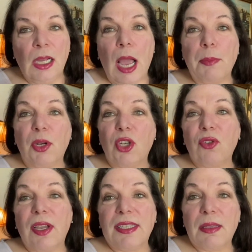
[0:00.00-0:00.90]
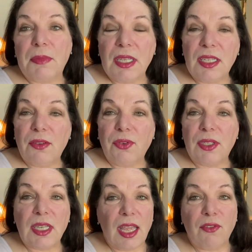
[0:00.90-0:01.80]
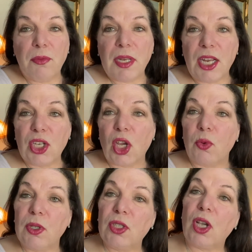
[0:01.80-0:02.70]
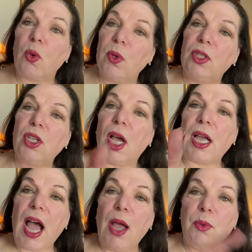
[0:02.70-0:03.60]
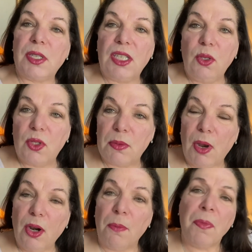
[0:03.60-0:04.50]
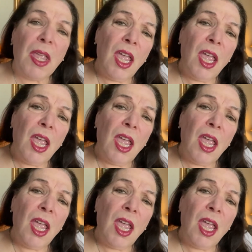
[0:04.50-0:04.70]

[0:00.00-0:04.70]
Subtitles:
I'm going to try something different. Diane from Dian Talk, Real Talk, Real Talk. I will see you tomorrow.